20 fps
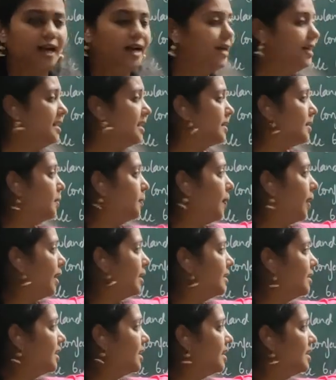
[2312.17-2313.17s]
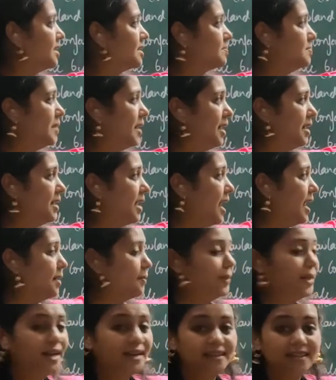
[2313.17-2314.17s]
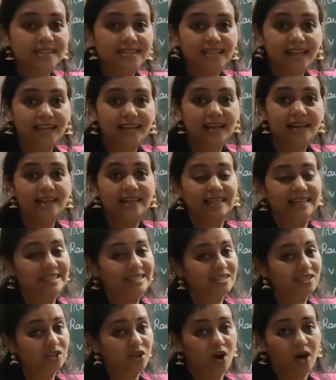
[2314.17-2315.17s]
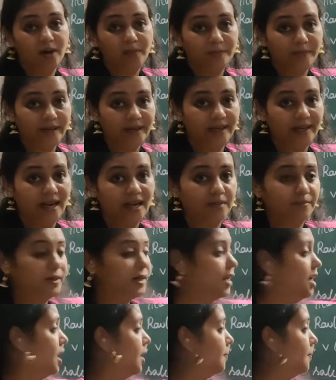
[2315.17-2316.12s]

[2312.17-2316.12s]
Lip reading: Here the buyer is made liable and the seller is not made liable.